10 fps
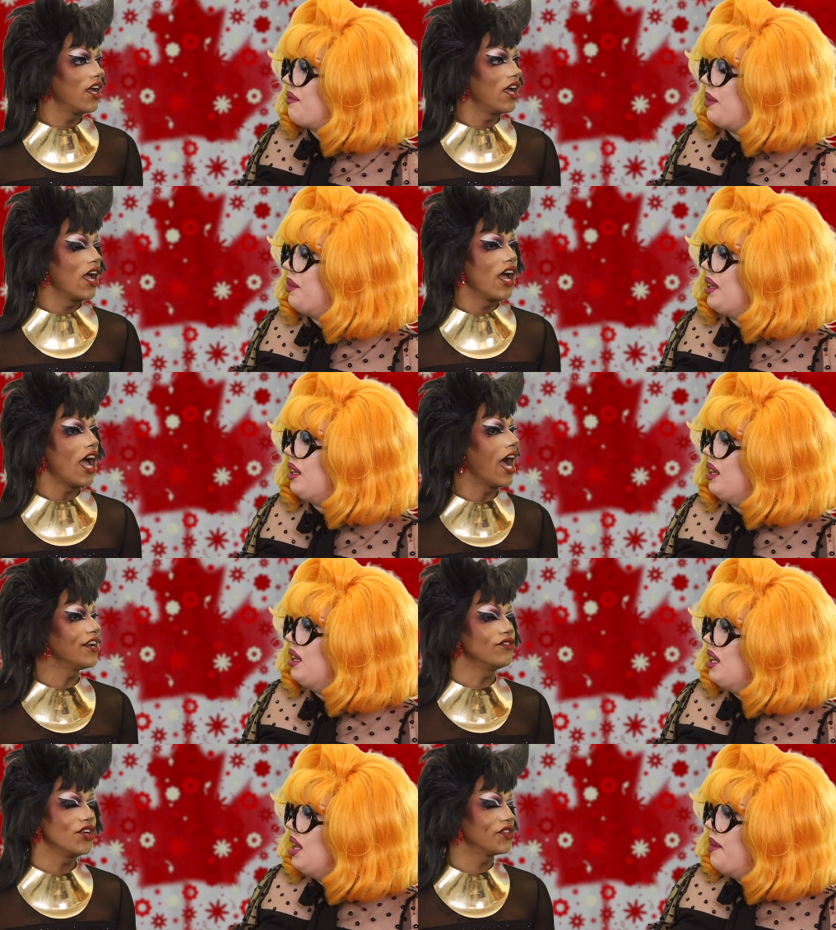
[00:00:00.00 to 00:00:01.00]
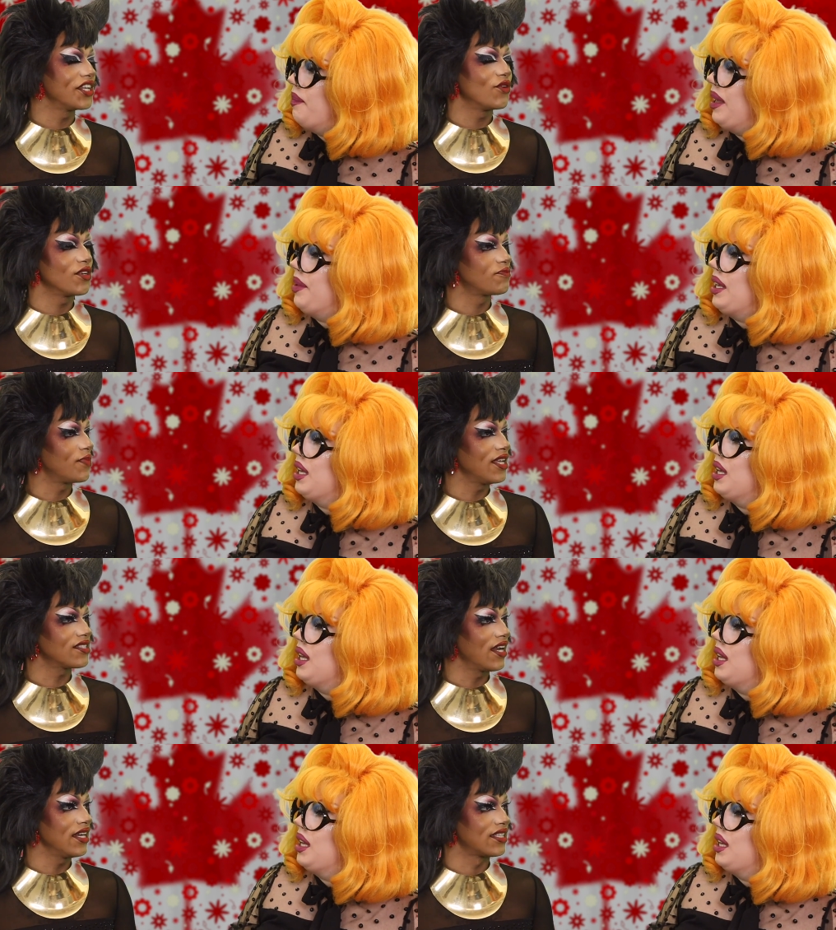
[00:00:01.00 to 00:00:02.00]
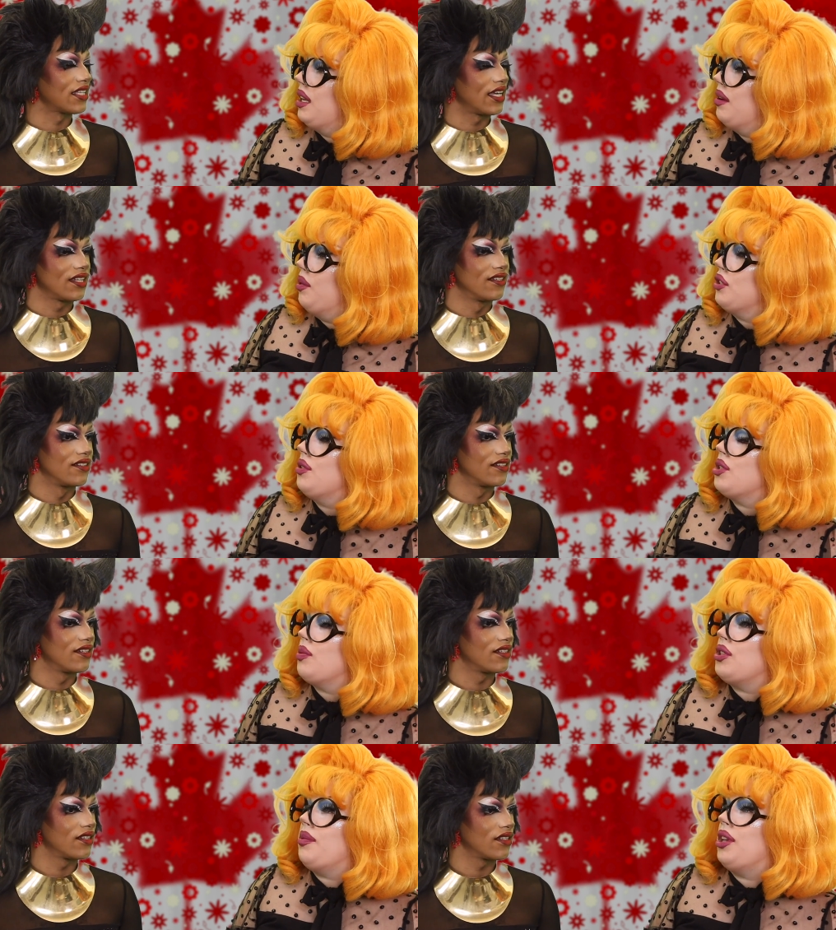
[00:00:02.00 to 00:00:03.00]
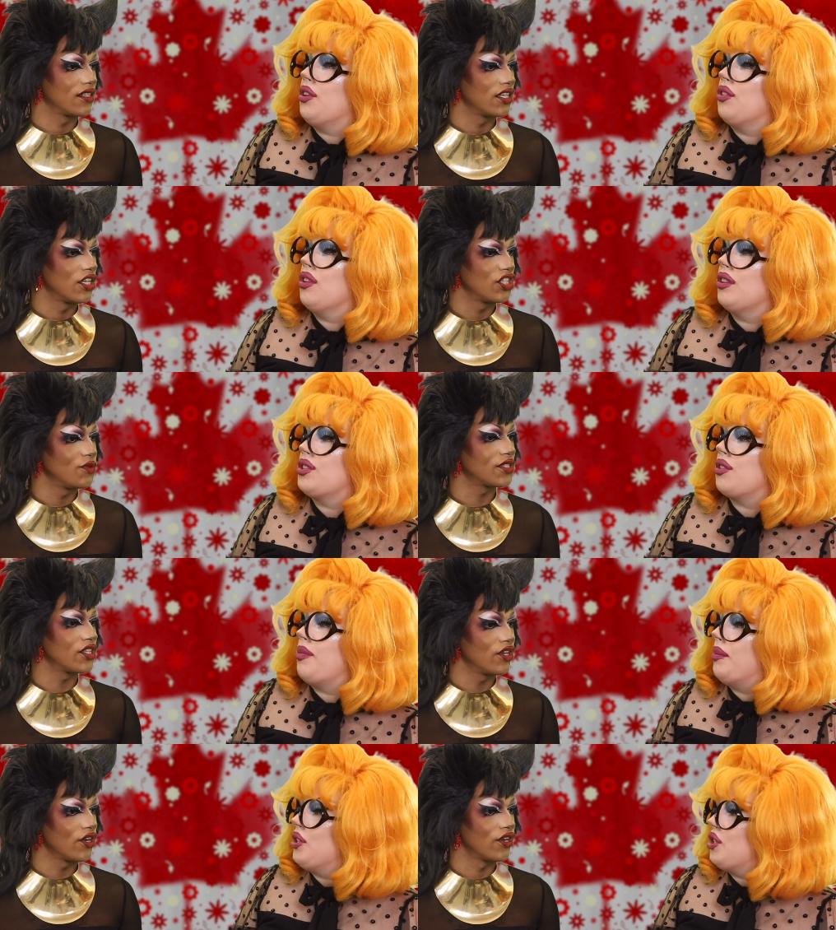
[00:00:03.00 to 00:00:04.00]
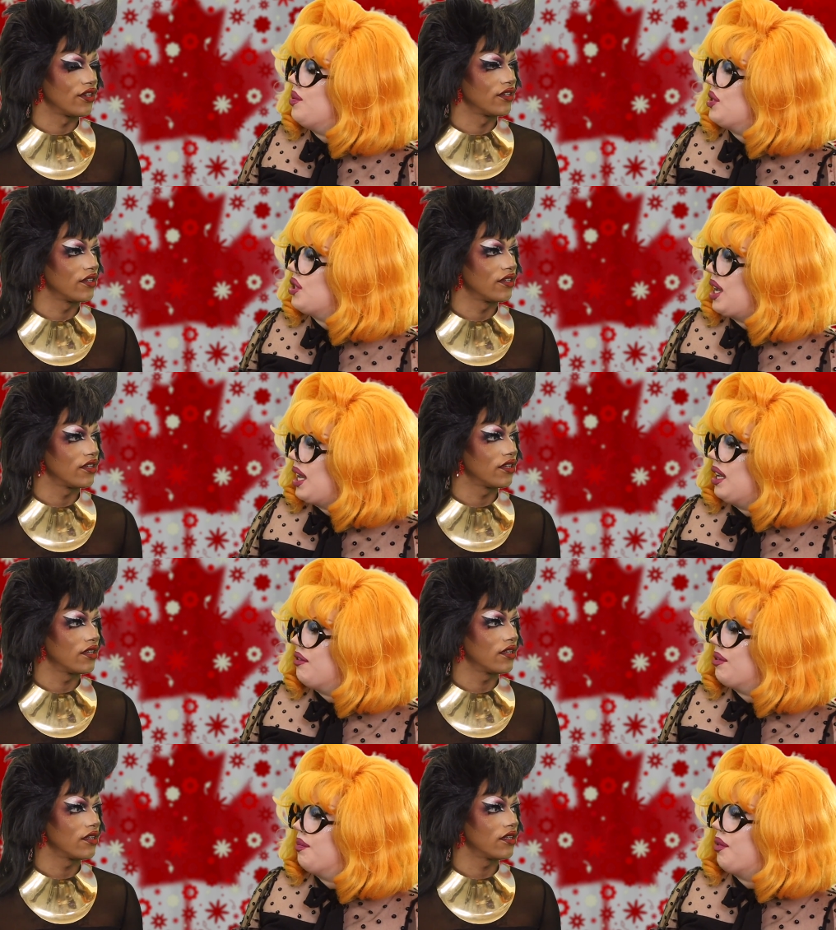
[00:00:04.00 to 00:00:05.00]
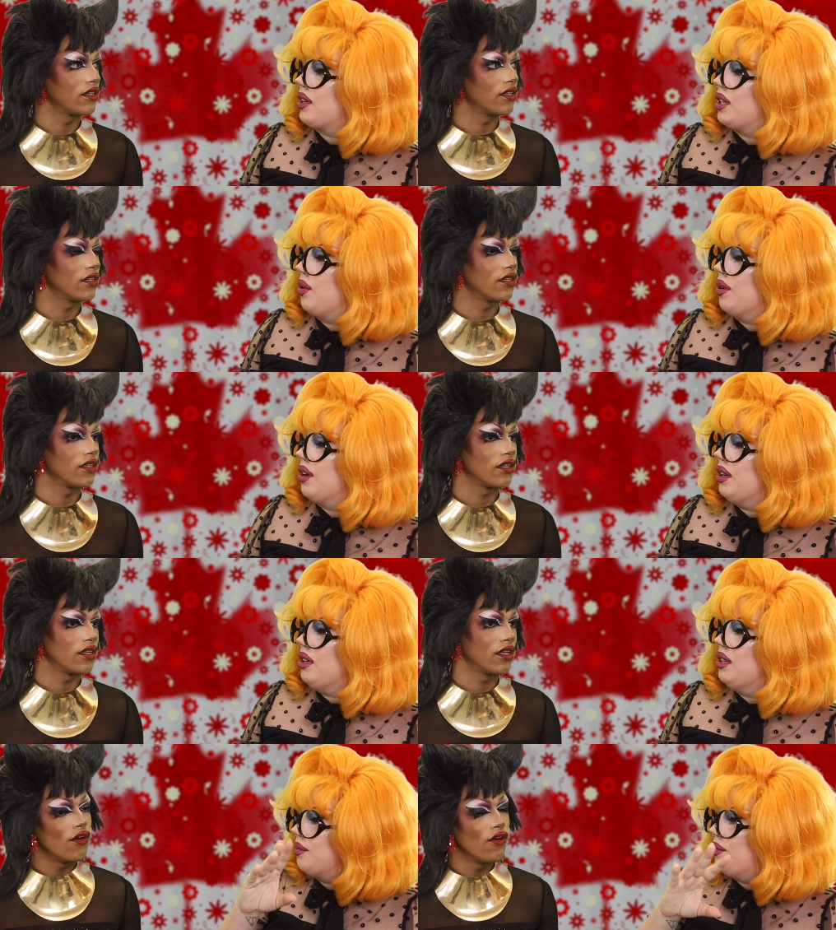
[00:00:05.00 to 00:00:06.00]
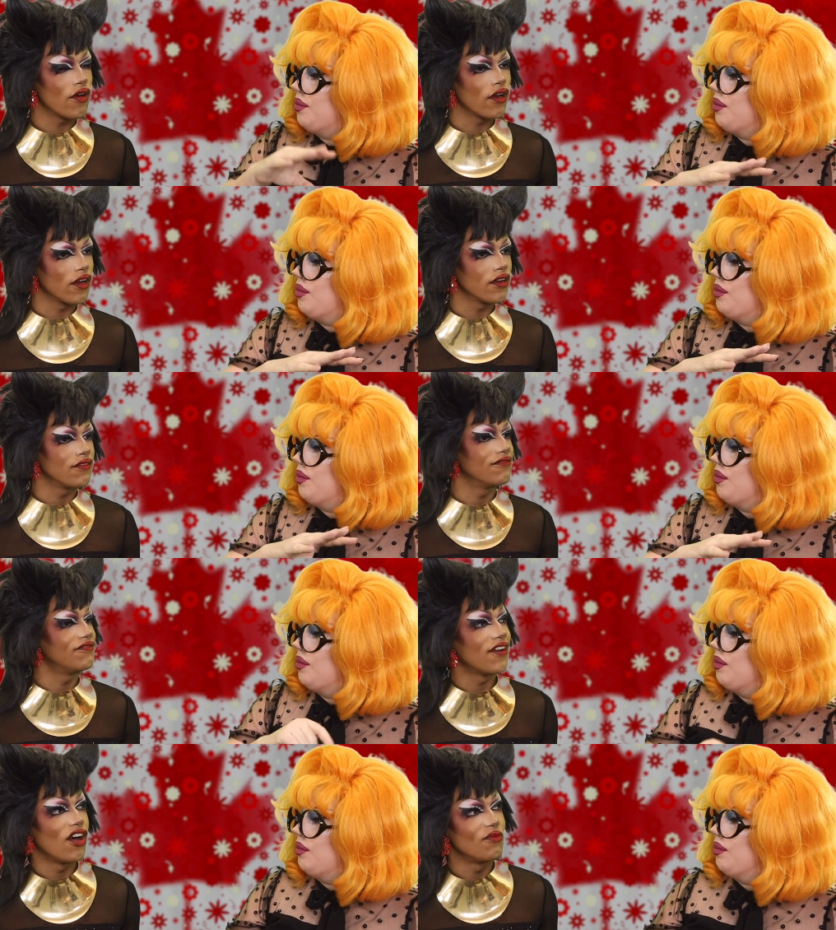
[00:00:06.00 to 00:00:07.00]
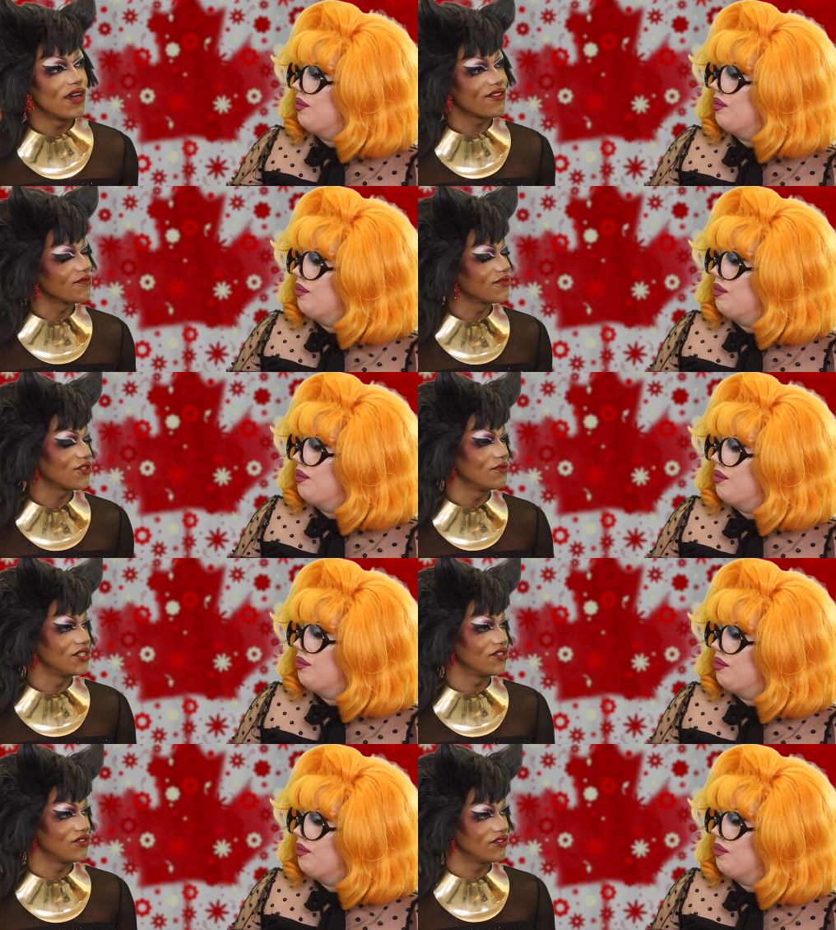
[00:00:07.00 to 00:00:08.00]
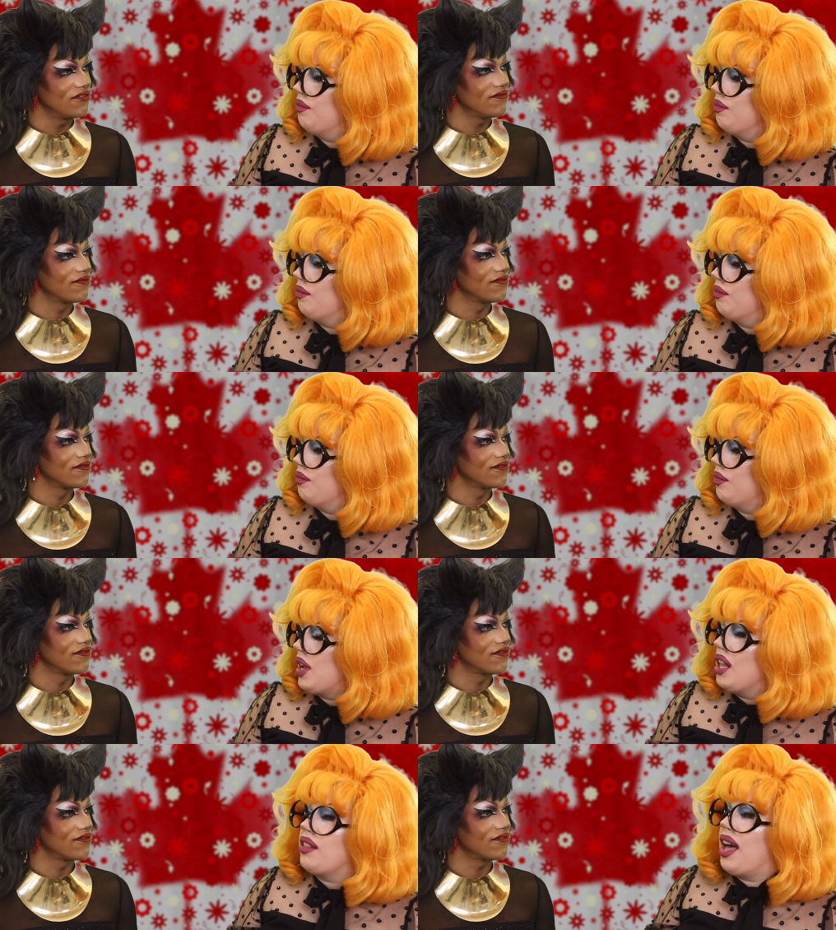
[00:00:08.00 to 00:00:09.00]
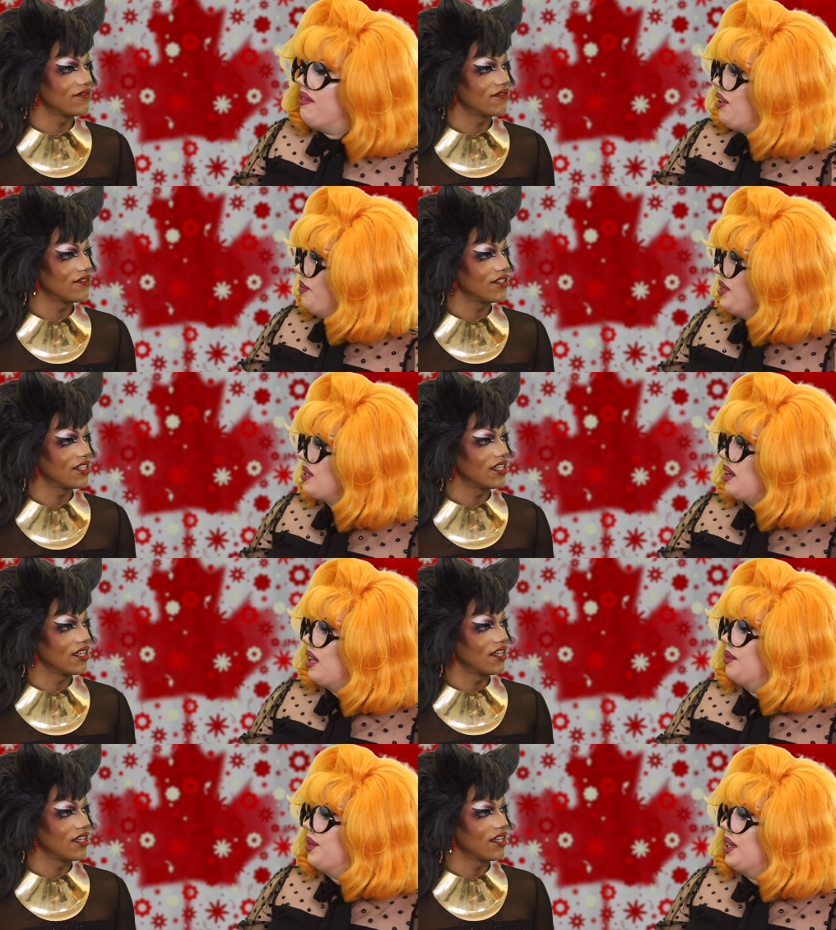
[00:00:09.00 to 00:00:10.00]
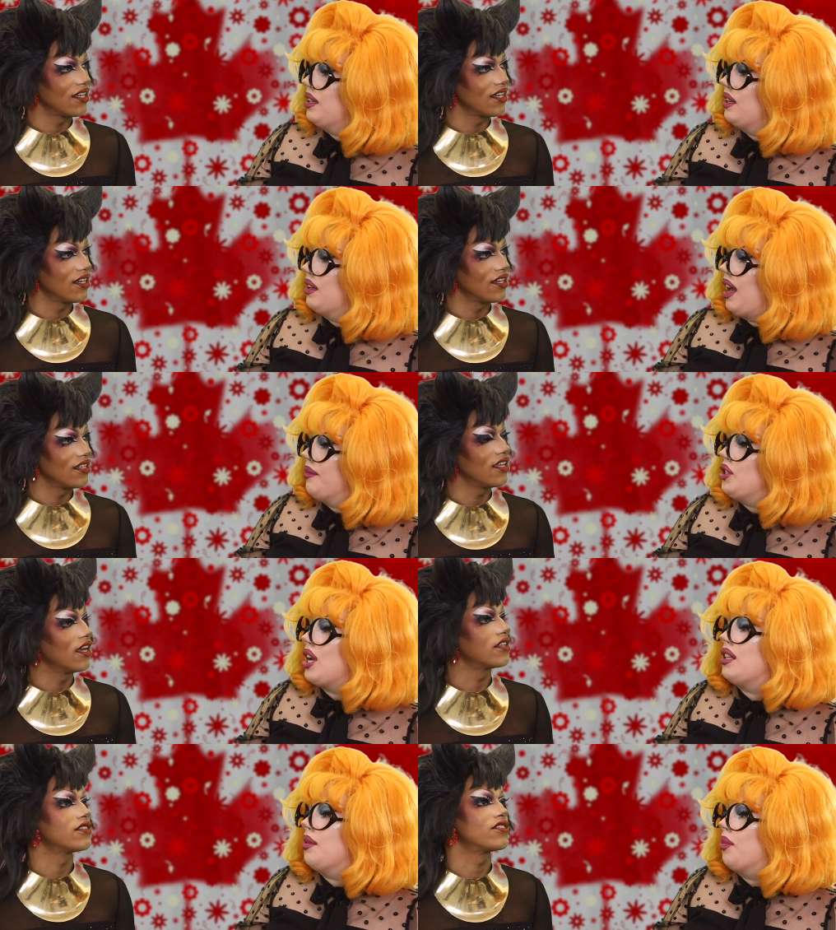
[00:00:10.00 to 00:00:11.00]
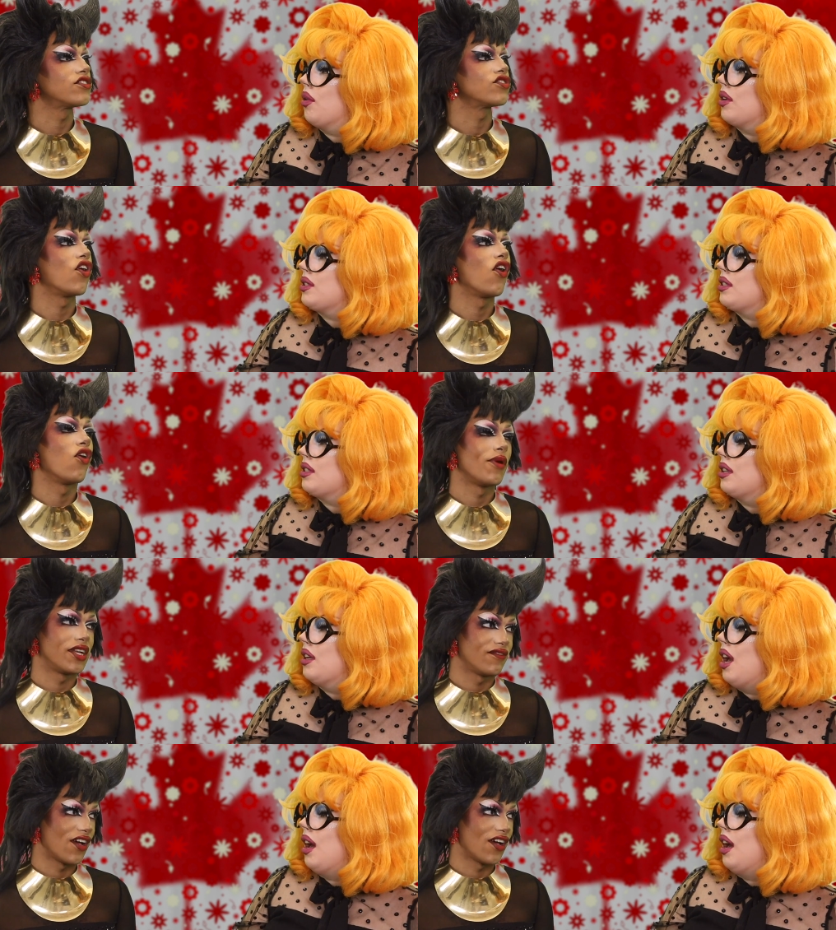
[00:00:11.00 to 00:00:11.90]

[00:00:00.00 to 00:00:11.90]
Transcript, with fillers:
Speaker 1: of. Maybe I don't know that maybe, it was based on anything. Well, she was supposed to be a nerd, so a maybe nerd. she was Janet from Rocky Horror
Speaker 2: or Velma from Scooby Doo.
Speaker 1: A lot of Velmas on Halloween. I've been checking the boards. So many